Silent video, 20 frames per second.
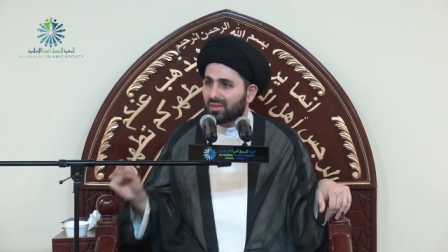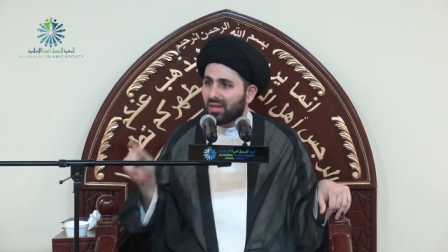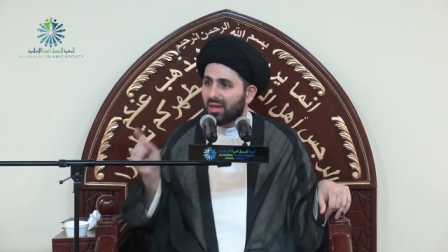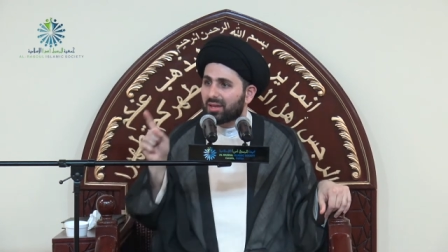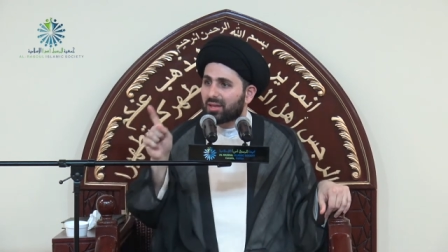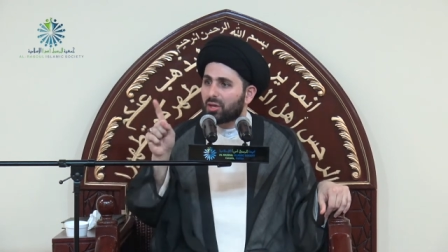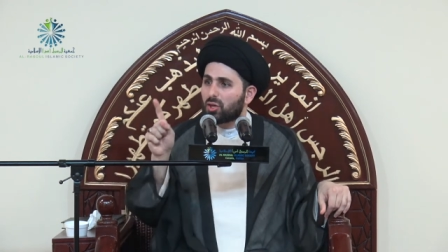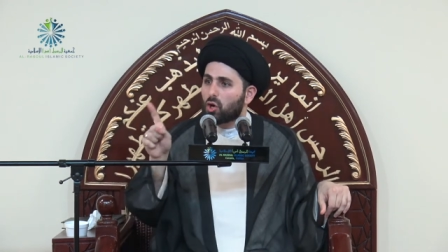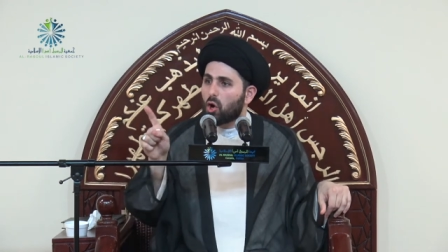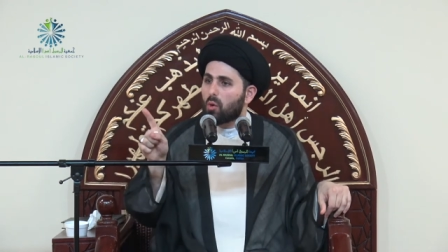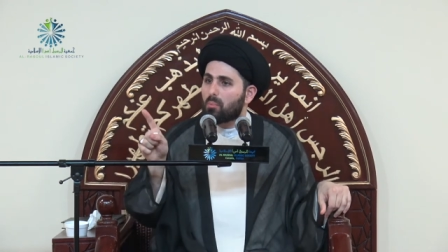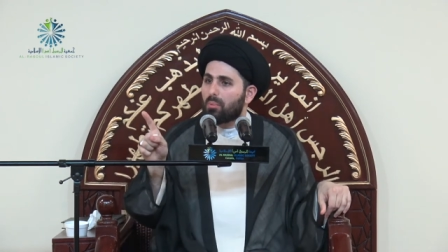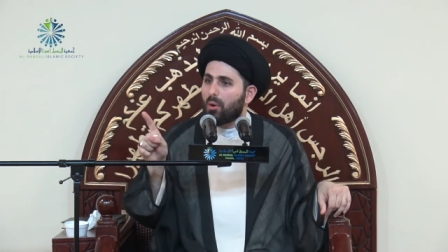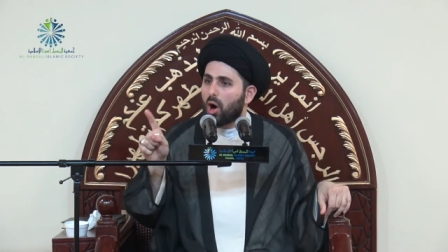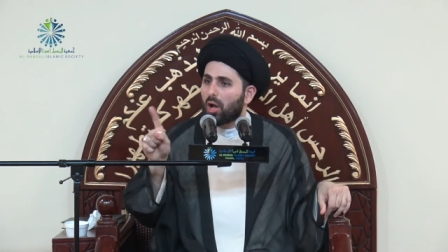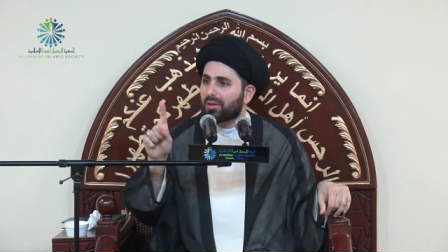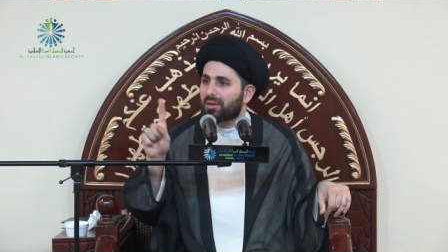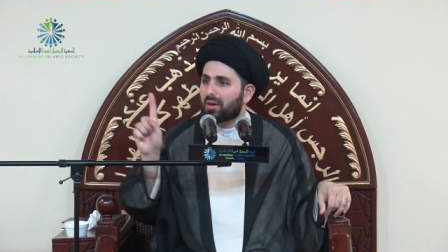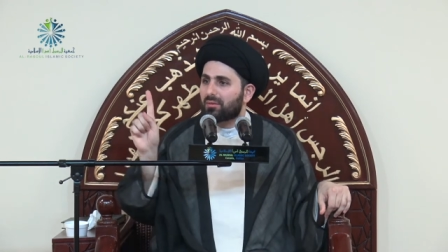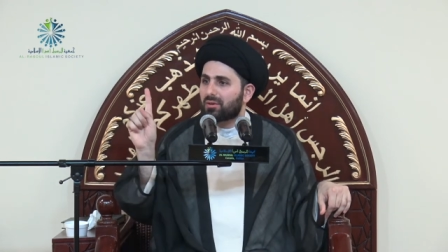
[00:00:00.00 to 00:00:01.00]
You know,
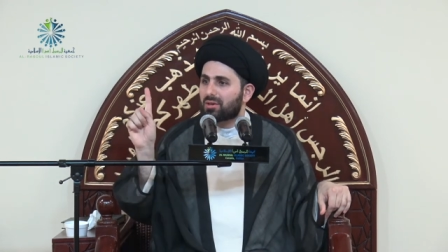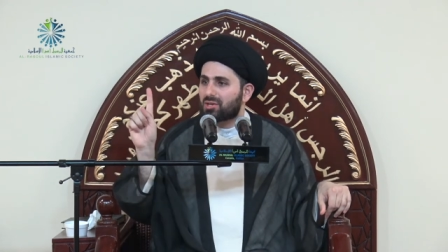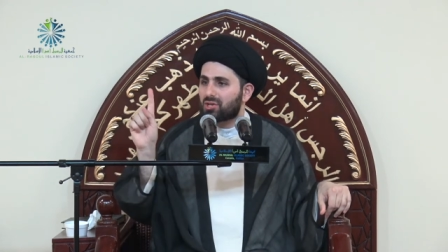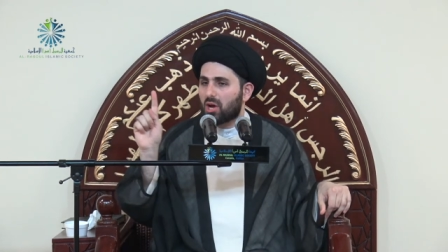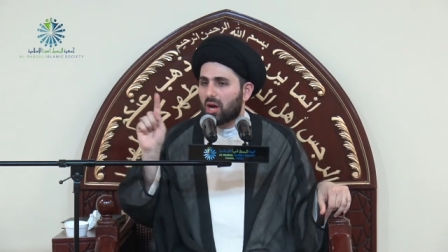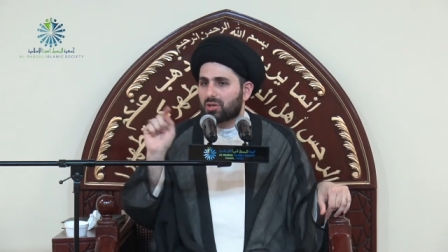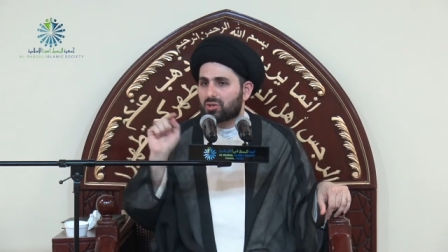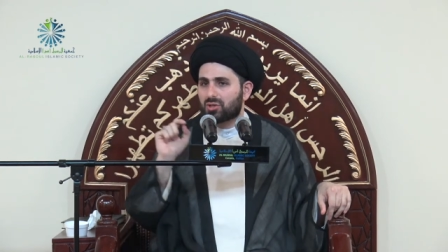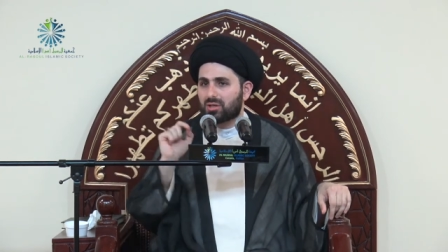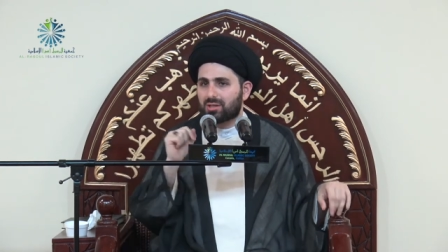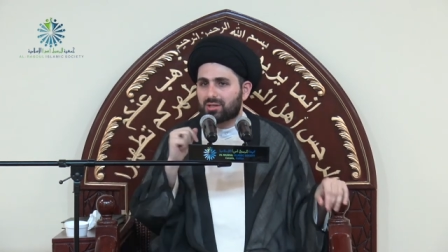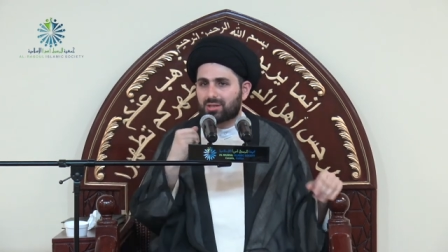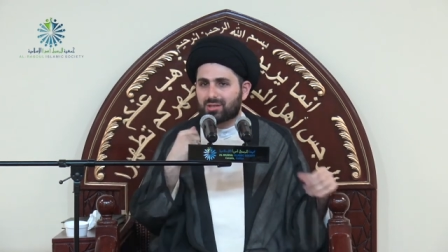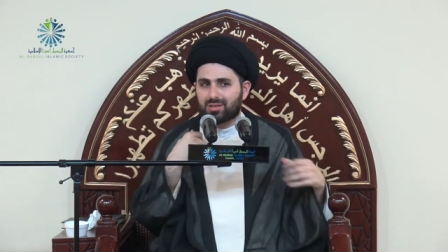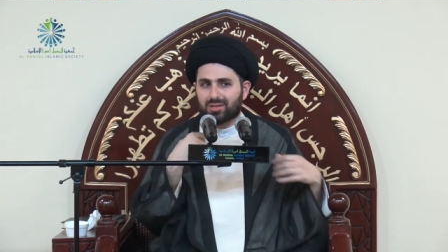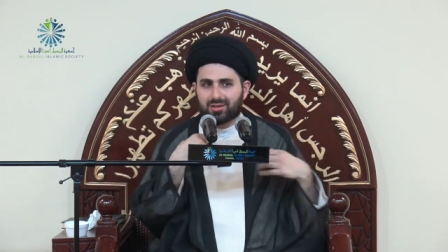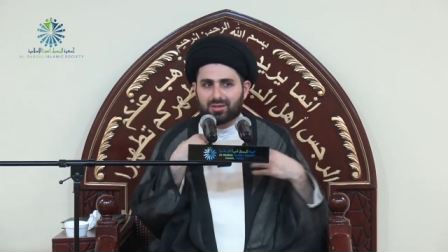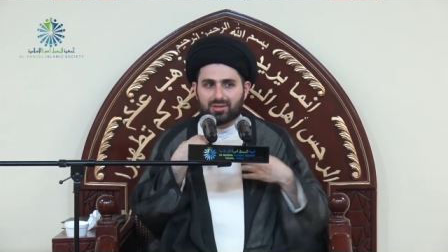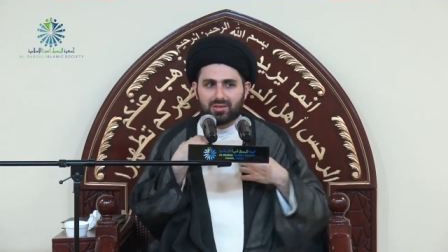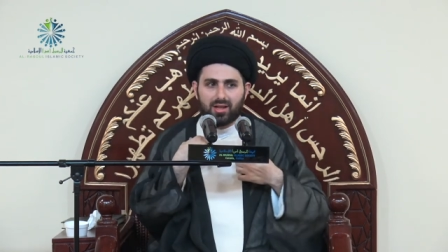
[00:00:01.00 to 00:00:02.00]
Paul never saw Jesus
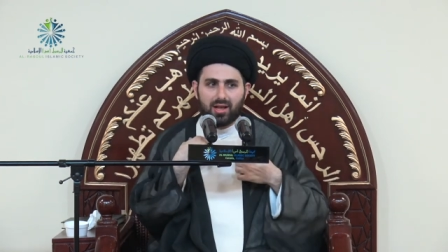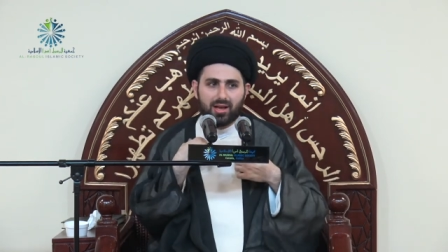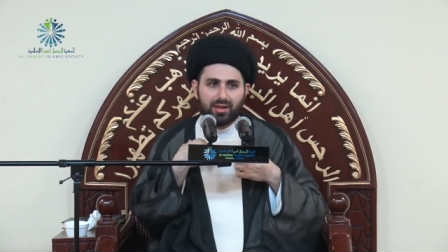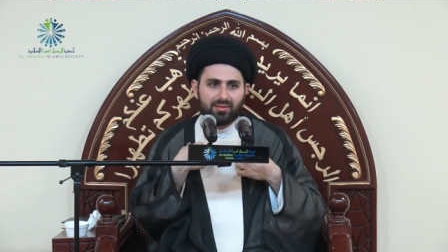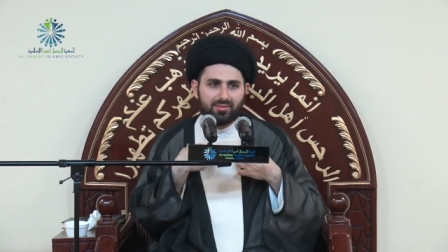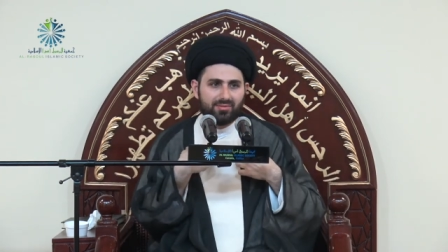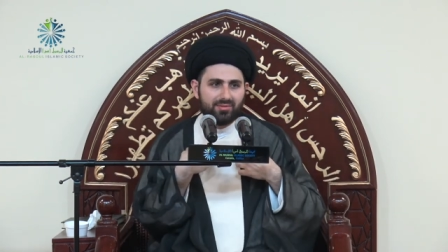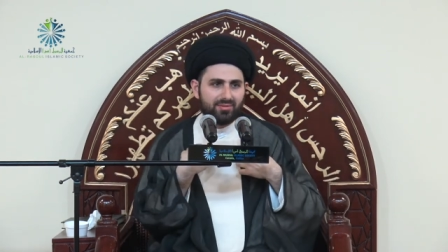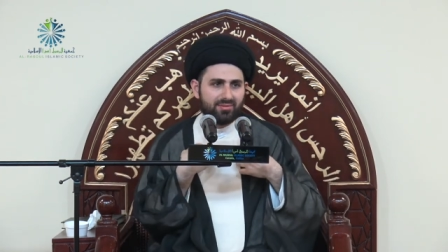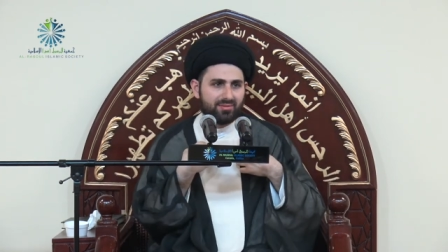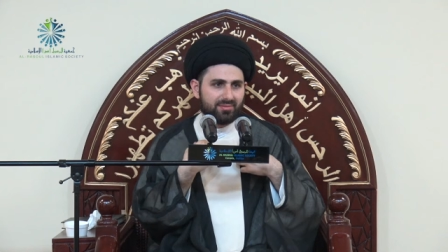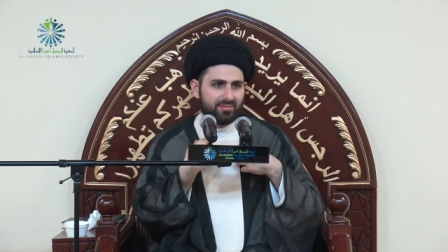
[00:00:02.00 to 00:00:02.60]
in his life.